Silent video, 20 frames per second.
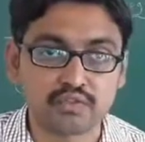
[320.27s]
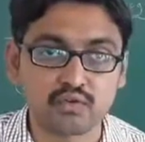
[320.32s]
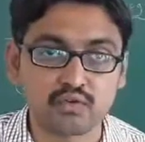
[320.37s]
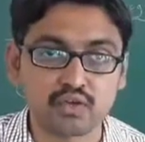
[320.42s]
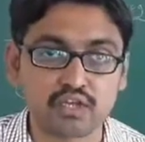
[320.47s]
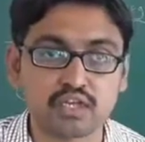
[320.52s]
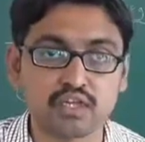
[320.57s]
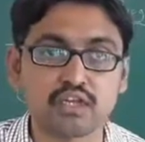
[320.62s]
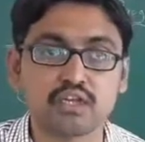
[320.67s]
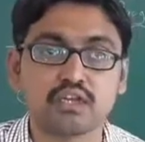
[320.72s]

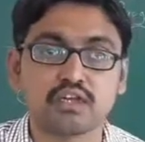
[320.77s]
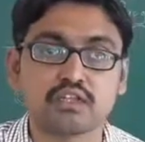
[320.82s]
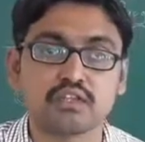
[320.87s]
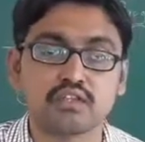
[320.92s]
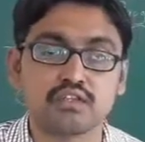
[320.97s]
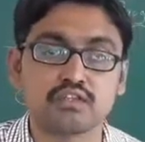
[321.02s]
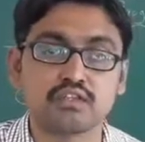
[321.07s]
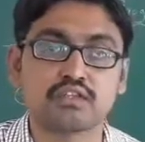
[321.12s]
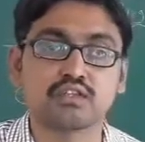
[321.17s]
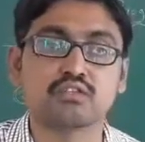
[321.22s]
Okay,
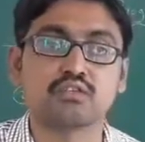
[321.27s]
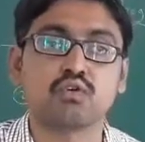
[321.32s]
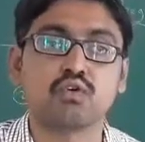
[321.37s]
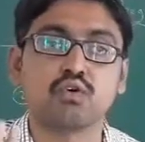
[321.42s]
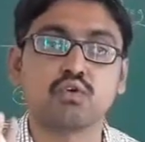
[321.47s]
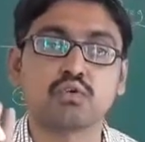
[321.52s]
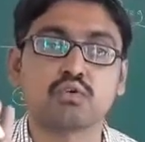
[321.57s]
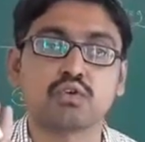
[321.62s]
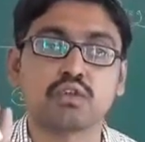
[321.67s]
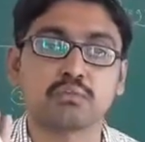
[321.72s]
this is you
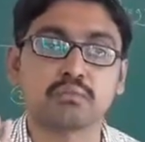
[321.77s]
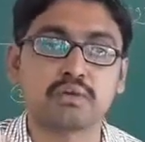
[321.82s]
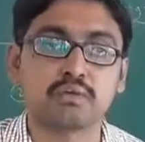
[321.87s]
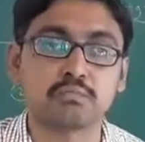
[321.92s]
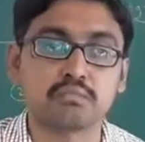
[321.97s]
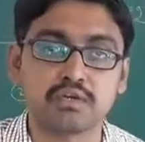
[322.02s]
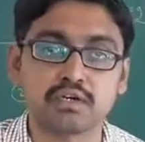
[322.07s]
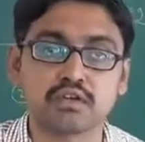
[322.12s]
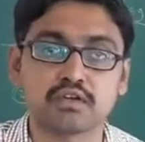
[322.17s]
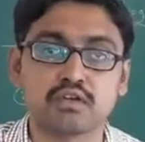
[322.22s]
have to
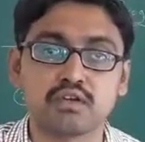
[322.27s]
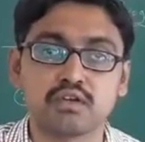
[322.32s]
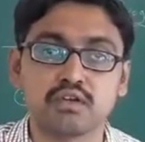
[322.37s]
remember.